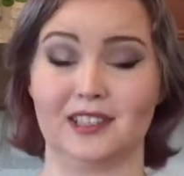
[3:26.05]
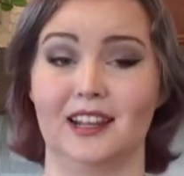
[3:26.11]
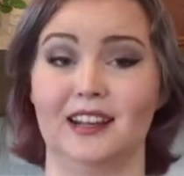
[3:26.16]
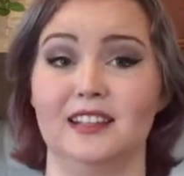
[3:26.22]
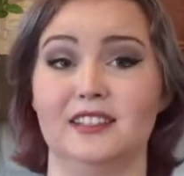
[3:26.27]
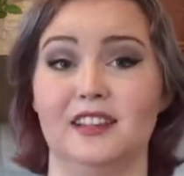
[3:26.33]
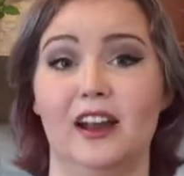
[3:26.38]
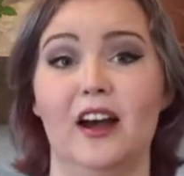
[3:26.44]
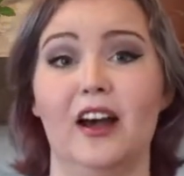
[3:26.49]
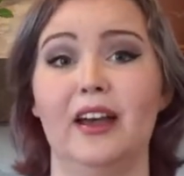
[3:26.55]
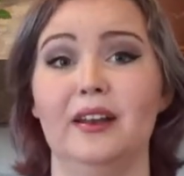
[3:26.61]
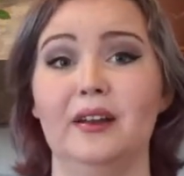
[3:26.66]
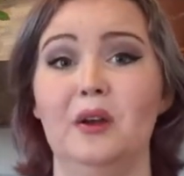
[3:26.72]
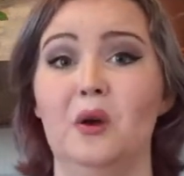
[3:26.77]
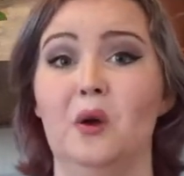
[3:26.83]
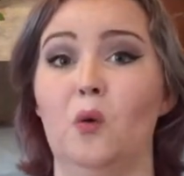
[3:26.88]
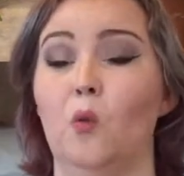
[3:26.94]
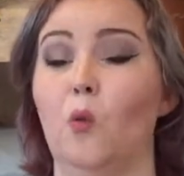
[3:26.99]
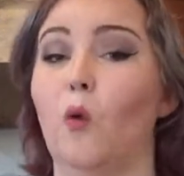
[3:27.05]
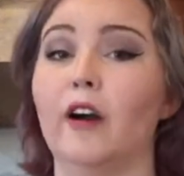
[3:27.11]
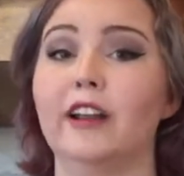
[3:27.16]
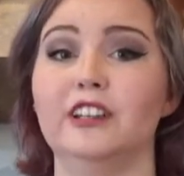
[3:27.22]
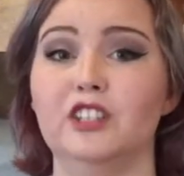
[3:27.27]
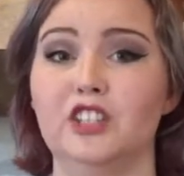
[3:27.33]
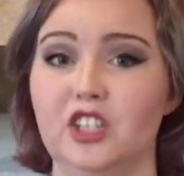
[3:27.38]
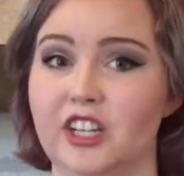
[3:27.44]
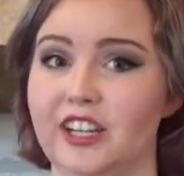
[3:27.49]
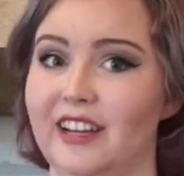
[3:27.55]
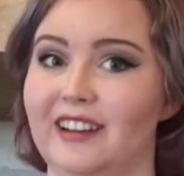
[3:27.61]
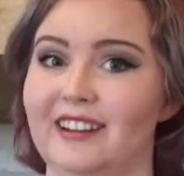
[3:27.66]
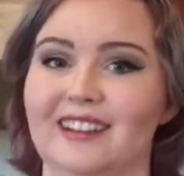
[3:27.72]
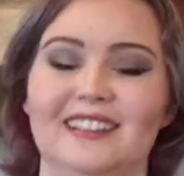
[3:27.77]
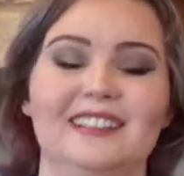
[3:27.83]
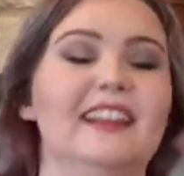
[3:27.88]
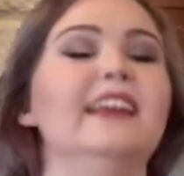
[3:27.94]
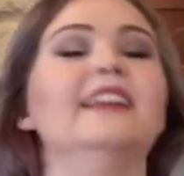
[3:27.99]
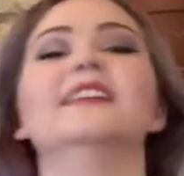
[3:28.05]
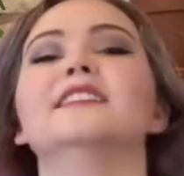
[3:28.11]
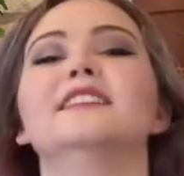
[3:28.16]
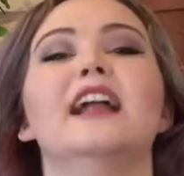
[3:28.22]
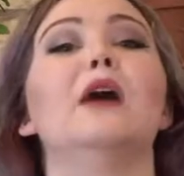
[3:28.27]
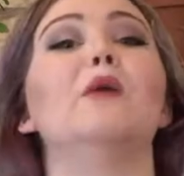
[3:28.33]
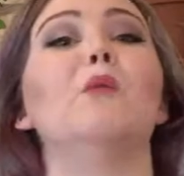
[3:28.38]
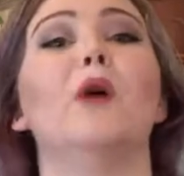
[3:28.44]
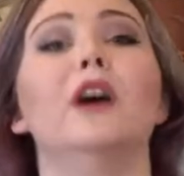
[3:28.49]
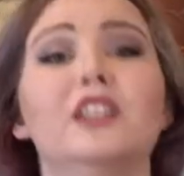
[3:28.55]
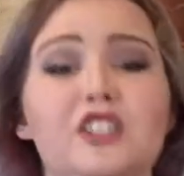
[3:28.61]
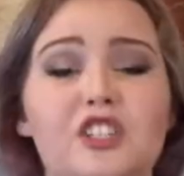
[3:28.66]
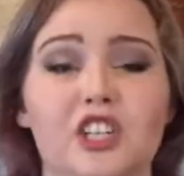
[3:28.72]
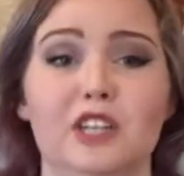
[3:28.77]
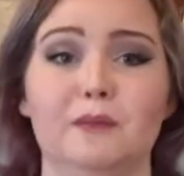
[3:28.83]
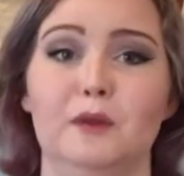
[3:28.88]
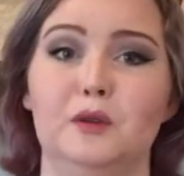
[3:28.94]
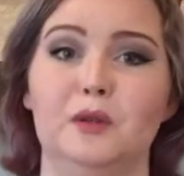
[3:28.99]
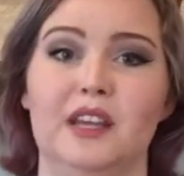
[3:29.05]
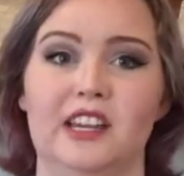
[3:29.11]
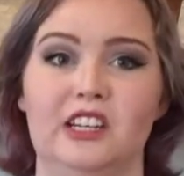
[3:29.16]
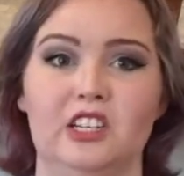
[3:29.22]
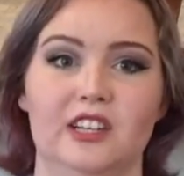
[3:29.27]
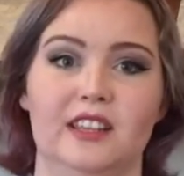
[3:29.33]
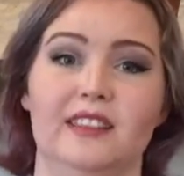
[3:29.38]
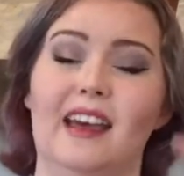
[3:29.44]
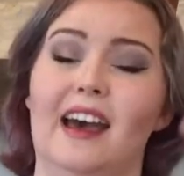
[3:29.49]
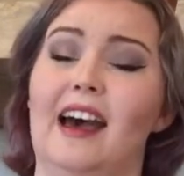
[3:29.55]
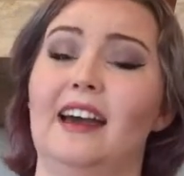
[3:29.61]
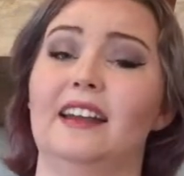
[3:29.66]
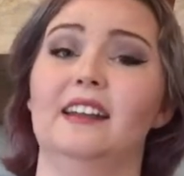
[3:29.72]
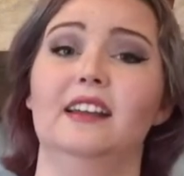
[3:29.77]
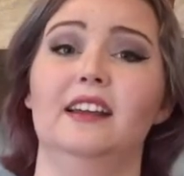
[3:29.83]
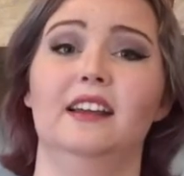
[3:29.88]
It is not one gene, it is, it is not one gene mutation that